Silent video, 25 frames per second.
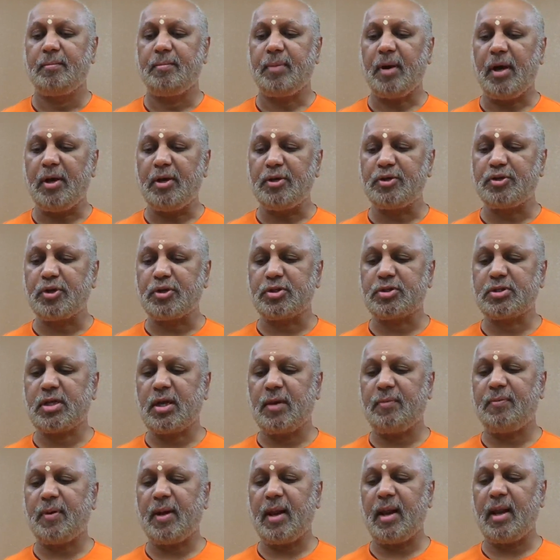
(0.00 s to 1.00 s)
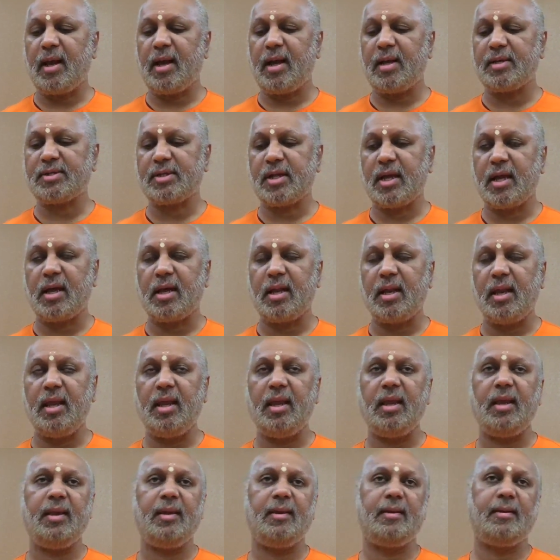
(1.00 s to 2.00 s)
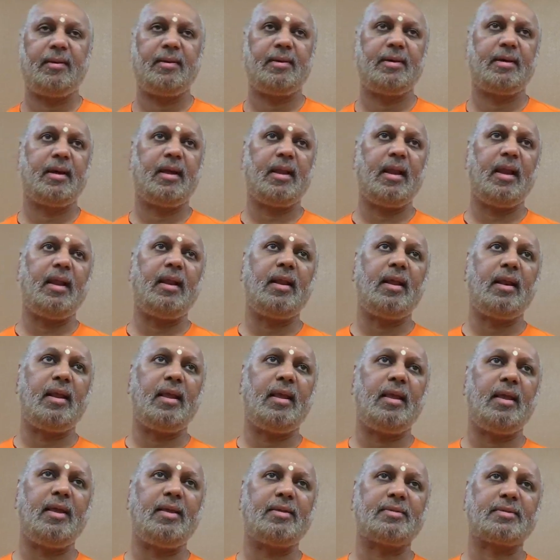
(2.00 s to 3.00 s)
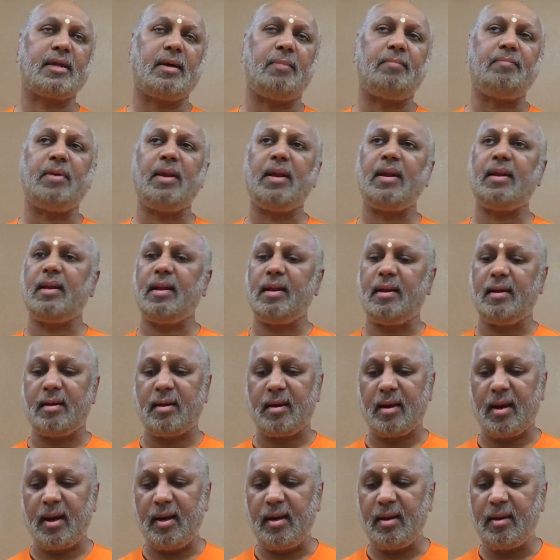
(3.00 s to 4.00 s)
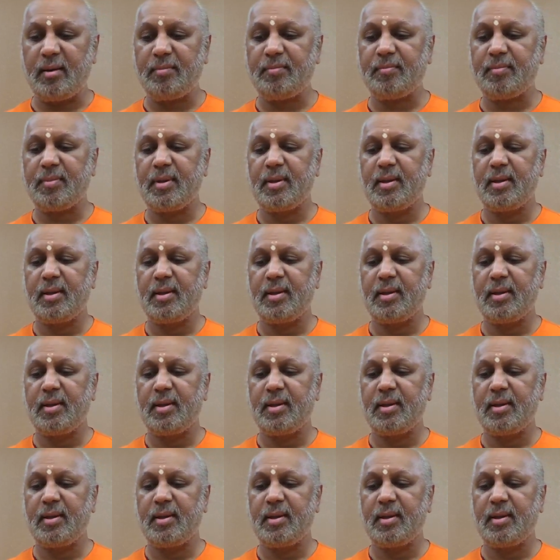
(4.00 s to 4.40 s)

Parishushka palashayani, greenery is completely dried up.